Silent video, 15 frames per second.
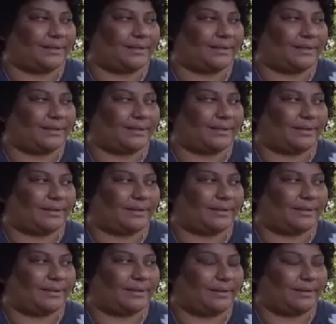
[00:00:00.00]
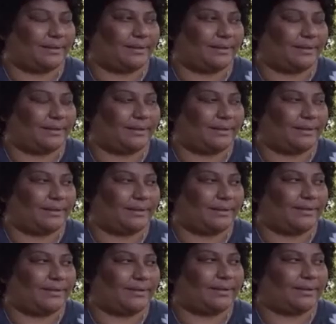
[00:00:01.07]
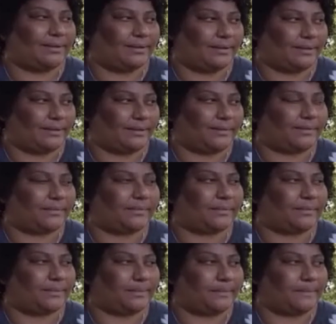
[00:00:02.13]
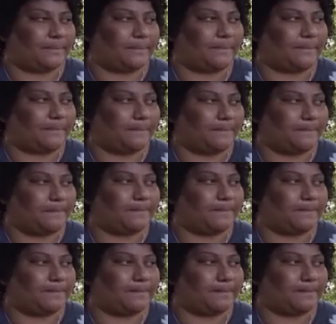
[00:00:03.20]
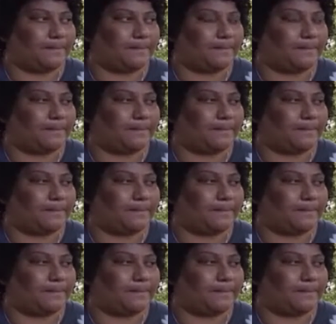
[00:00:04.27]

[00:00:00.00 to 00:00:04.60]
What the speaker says: The person shown says nothing.